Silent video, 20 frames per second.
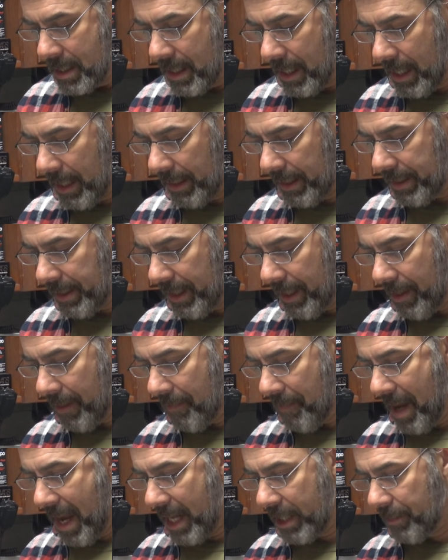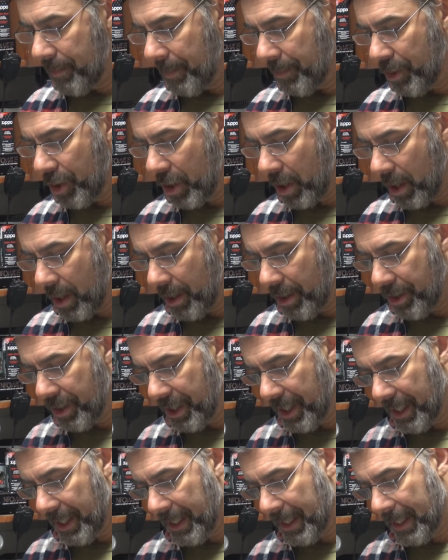Now let's see here, maximum
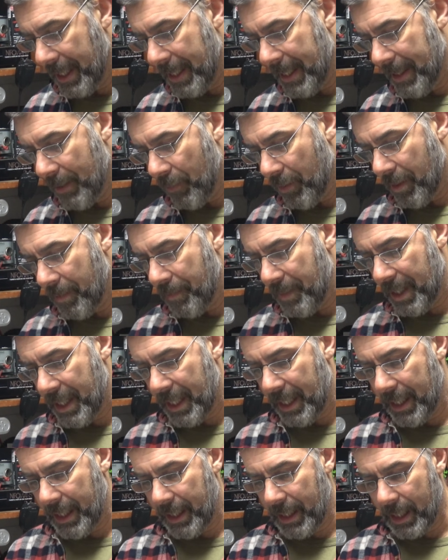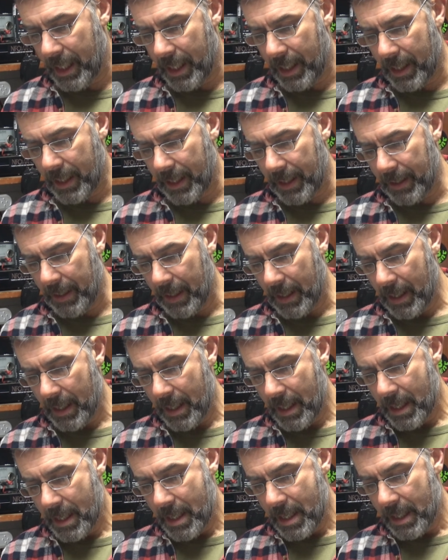charging would be uh,
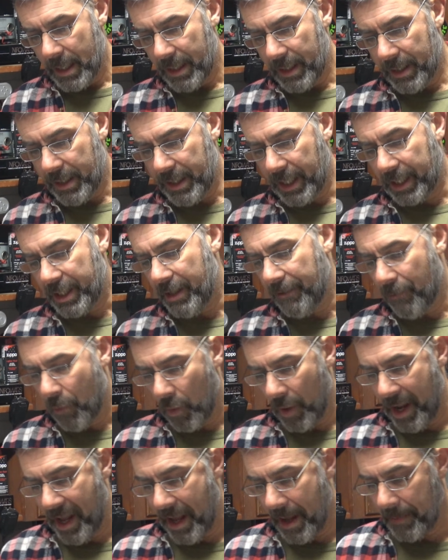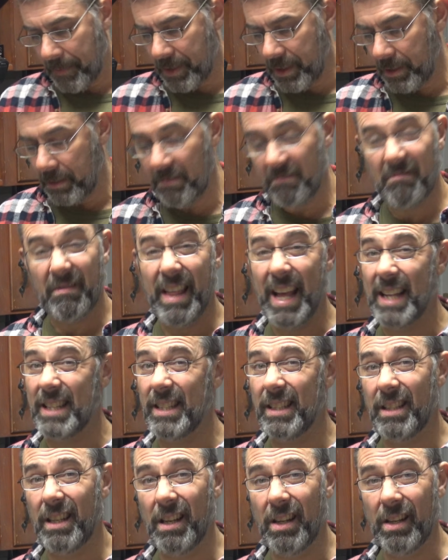64 amps. That's
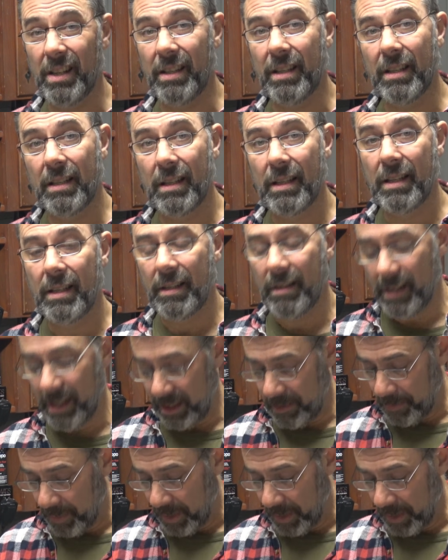a ton, that's